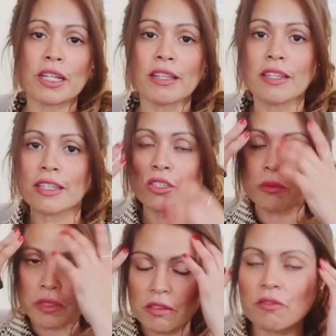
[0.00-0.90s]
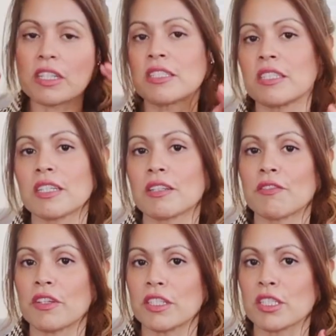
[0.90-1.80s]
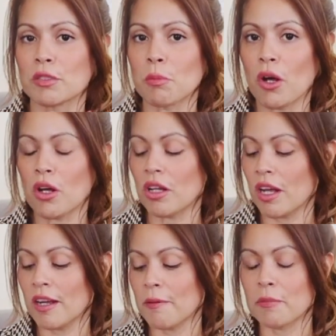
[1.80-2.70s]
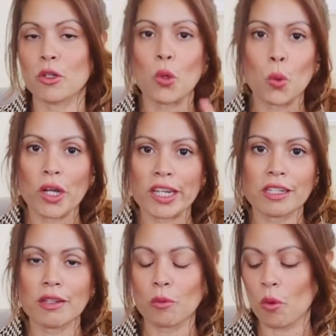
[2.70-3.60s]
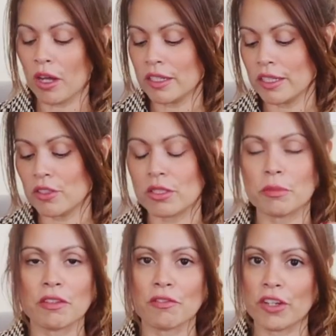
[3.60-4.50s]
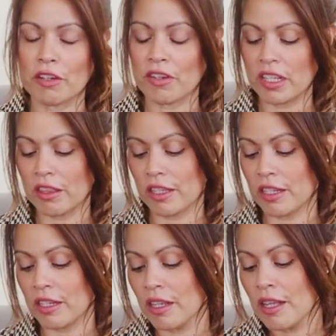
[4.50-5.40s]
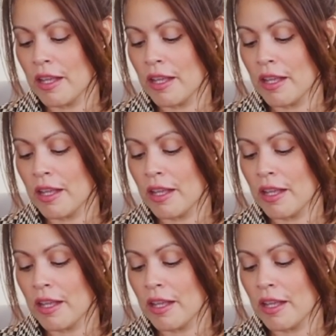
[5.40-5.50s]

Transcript: I think I should be investing in a very small coin wallet or something very, very thin.